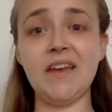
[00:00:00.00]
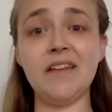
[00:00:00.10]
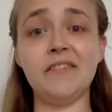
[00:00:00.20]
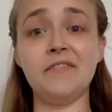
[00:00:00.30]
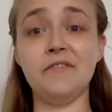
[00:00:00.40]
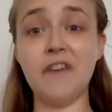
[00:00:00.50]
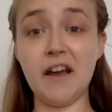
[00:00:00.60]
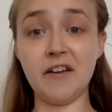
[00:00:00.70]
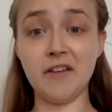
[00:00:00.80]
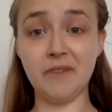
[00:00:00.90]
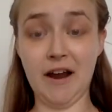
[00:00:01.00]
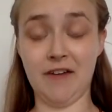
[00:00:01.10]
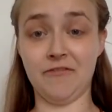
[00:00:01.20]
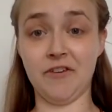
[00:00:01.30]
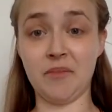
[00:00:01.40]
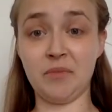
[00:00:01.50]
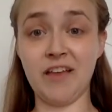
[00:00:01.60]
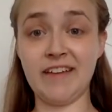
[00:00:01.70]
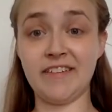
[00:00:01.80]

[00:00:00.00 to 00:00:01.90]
It's very rare for a play